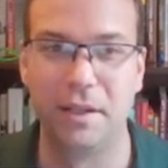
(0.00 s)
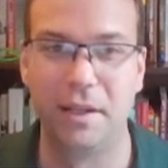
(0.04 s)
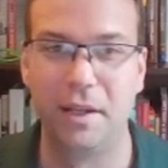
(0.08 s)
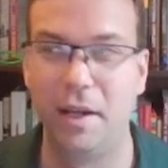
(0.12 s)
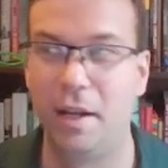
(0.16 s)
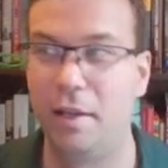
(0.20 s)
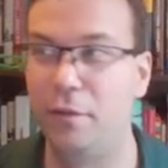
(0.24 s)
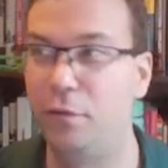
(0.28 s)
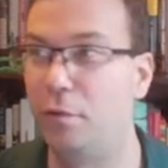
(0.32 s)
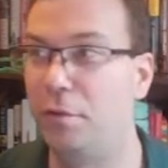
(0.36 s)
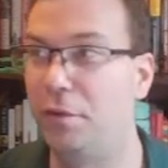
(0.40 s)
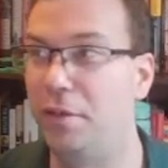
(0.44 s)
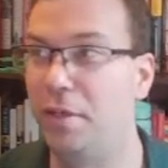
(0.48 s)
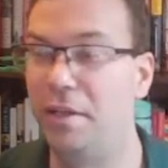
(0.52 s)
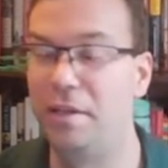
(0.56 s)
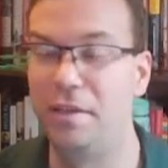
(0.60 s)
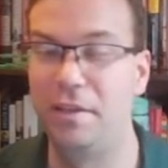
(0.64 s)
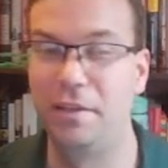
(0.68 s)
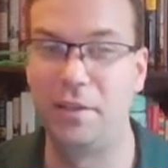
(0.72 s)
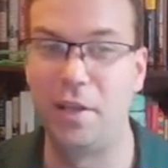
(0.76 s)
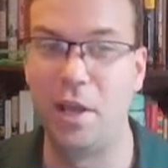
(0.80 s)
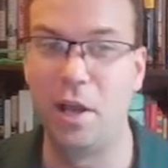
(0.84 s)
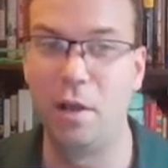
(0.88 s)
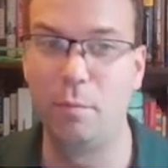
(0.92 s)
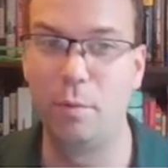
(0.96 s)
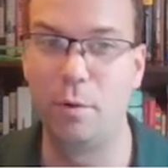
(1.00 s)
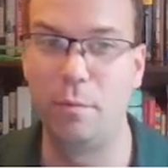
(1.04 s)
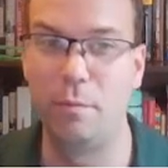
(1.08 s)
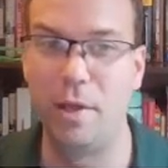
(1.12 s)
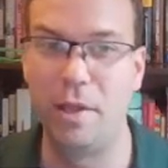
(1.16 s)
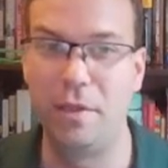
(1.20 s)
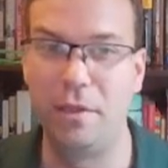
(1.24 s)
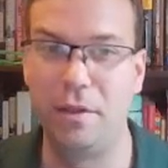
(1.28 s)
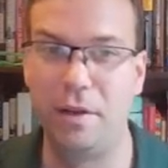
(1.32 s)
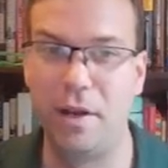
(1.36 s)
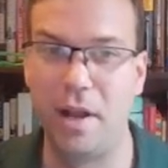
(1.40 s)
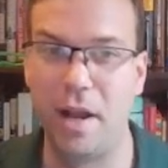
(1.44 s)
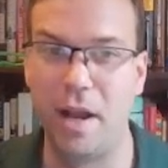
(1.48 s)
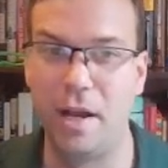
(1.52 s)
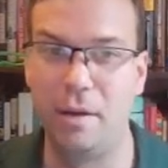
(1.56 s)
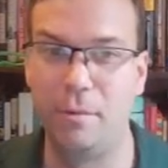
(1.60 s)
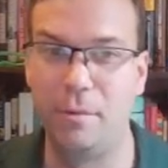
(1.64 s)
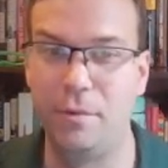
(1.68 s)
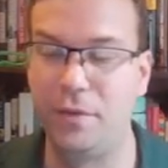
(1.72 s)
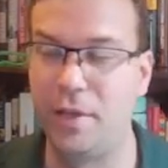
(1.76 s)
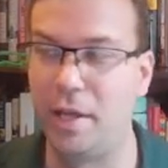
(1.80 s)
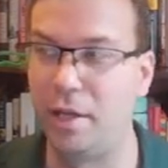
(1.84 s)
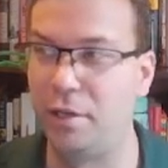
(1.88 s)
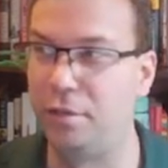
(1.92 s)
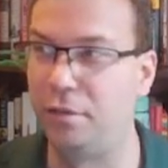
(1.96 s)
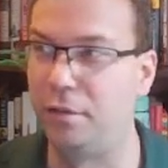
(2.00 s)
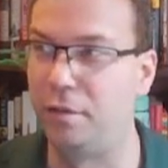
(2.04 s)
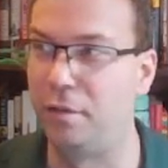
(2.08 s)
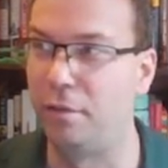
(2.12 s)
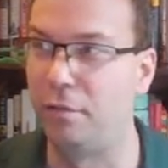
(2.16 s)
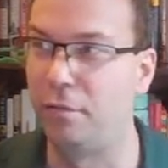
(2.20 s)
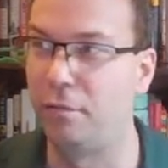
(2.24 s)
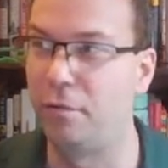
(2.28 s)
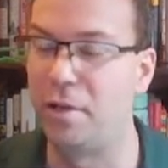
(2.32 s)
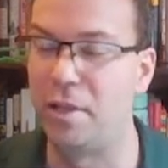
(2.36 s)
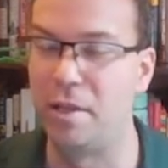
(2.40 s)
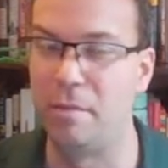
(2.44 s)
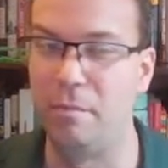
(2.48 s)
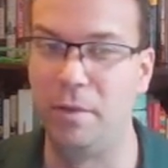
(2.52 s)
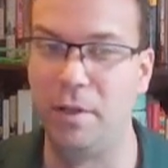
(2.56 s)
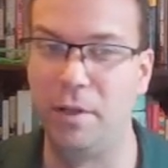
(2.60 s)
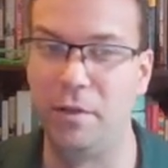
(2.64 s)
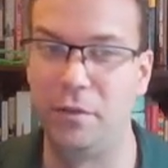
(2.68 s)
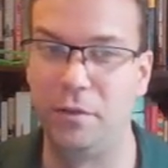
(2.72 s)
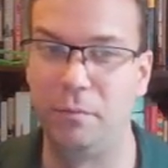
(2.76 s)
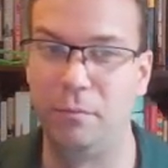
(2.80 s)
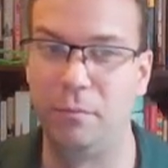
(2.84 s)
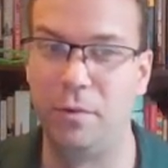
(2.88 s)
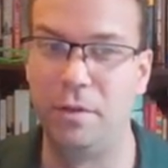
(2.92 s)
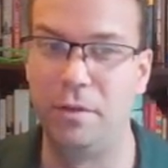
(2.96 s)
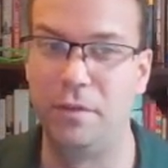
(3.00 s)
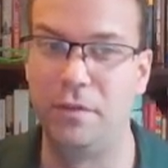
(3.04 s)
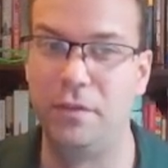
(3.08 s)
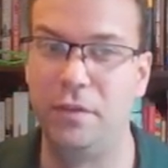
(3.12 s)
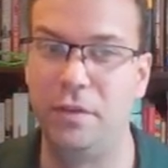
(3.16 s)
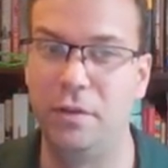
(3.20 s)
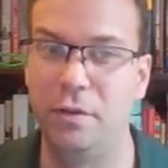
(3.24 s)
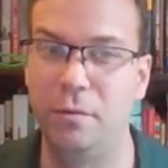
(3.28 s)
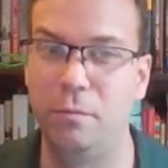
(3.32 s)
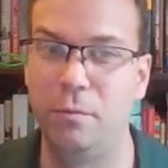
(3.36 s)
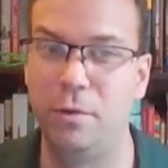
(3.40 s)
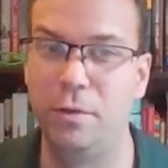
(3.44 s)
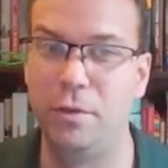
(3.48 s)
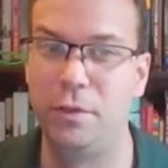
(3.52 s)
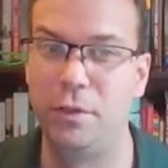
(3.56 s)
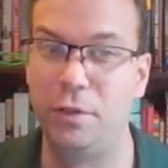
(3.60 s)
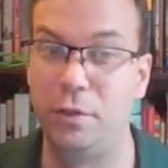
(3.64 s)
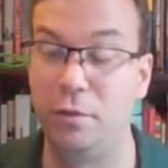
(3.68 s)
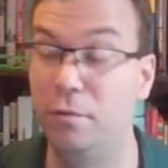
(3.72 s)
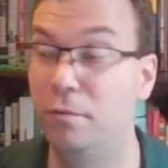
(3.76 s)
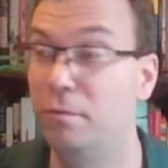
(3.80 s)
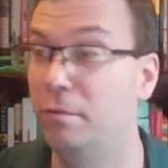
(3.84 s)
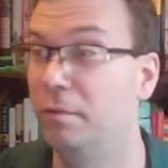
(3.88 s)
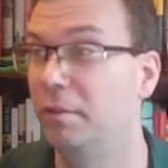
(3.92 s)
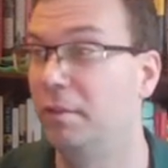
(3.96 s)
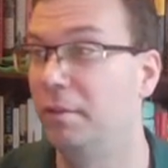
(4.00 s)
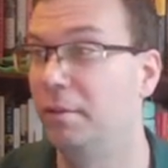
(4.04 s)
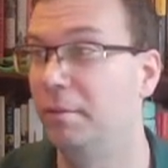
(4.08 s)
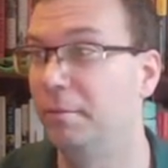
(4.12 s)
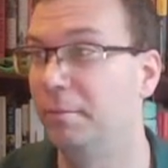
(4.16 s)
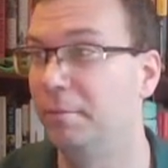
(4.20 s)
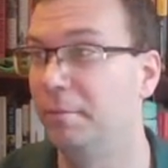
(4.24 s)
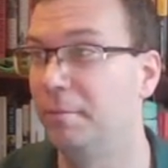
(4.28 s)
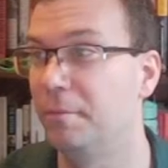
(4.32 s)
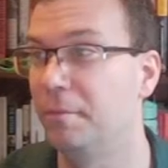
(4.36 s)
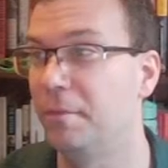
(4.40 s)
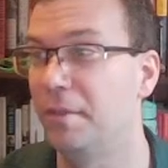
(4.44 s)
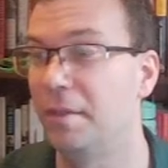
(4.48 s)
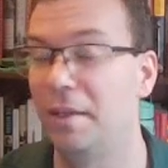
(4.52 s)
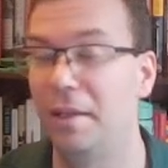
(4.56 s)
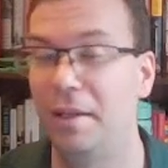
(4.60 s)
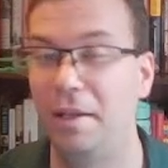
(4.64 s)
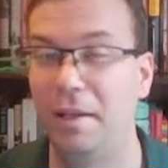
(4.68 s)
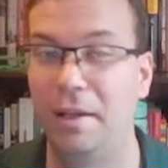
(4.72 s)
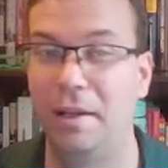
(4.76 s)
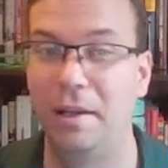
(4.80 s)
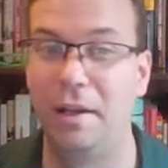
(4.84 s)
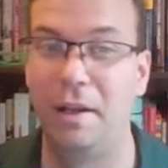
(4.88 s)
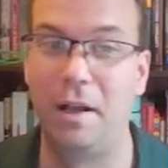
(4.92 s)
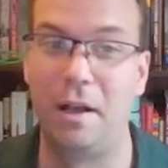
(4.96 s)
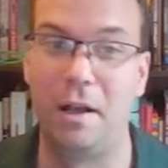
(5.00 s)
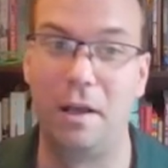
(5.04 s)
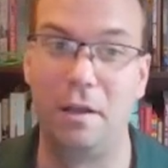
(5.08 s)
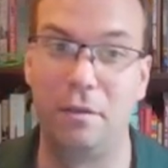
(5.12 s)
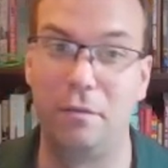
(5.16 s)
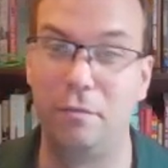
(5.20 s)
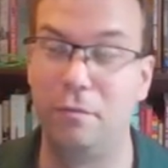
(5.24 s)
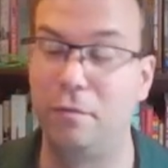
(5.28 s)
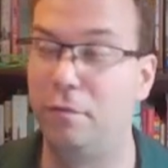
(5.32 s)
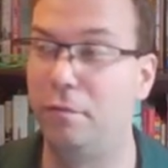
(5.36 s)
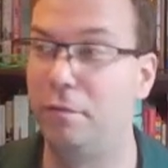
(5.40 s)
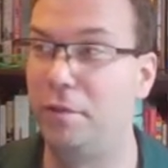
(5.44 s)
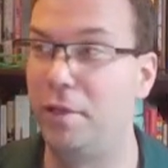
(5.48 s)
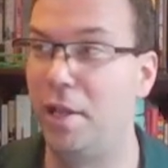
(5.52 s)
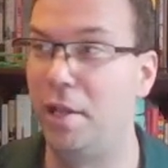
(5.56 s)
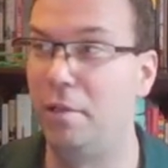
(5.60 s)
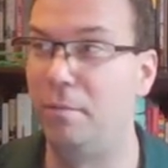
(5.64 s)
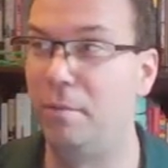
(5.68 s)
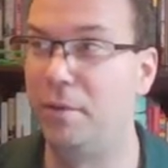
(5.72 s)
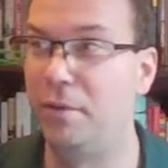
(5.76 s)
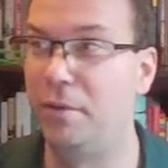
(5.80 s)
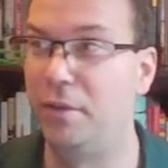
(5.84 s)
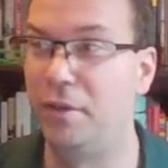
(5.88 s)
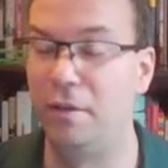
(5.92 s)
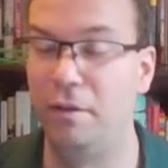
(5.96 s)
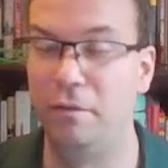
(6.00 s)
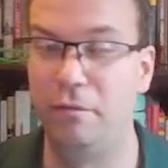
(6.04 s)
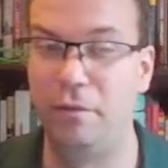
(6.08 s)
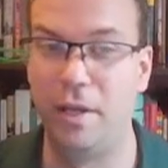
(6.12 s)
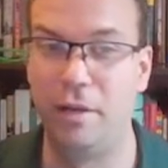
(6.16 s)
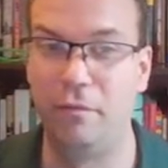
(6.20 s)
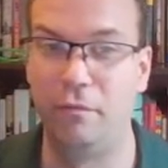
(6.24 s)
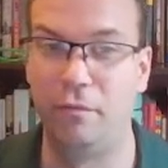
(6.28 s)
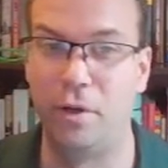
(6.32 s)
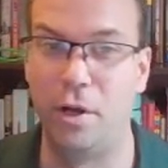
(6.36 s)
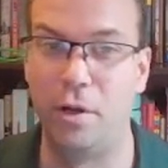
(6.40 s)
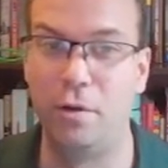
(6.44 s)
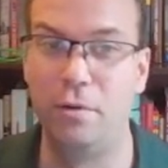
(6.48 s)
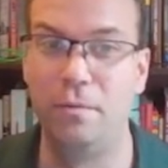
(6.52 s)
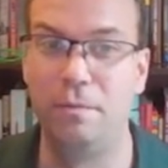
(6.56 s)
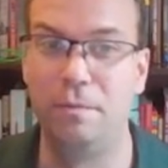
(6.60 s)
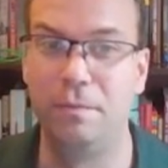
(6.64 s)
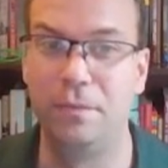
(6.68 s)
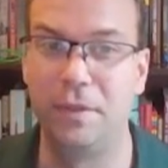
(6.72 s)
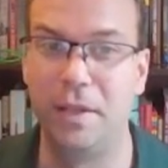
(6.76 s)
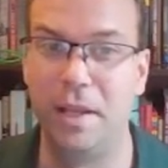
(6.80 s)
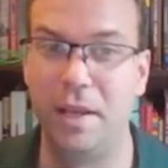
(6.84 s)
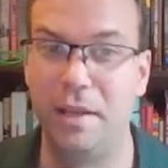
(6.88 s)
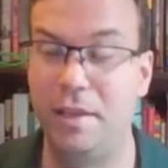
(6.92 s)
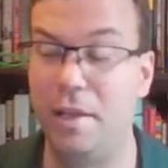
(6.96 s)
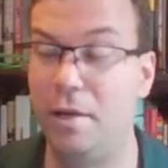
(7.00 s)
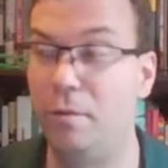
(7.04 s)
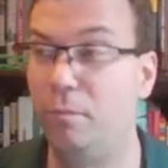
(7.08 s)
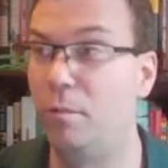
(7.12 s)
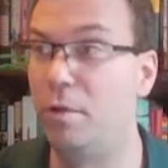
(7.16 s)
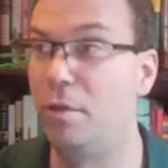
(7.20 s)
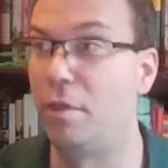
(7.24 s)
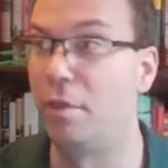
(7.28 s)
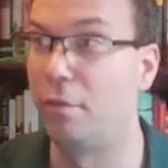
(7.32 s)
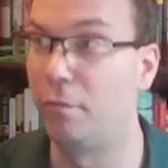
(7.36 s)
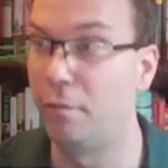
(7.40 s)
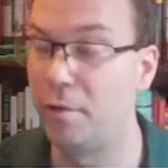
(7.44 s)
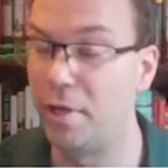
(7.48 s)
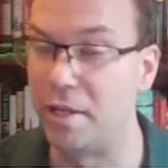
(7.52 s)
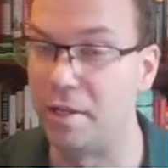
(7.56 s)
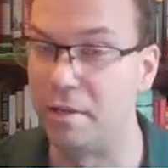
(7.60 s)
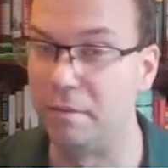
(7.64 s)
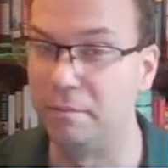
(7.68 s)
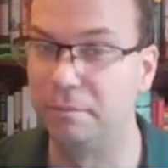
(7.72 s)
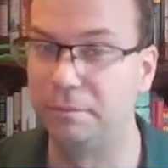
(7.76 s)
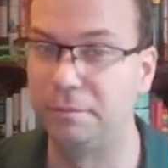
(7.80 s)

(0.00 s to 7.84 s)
And so at the end of this helper method, I was actually 3 because it went 0, 1, 2 through the elements of that row, and then it went 3.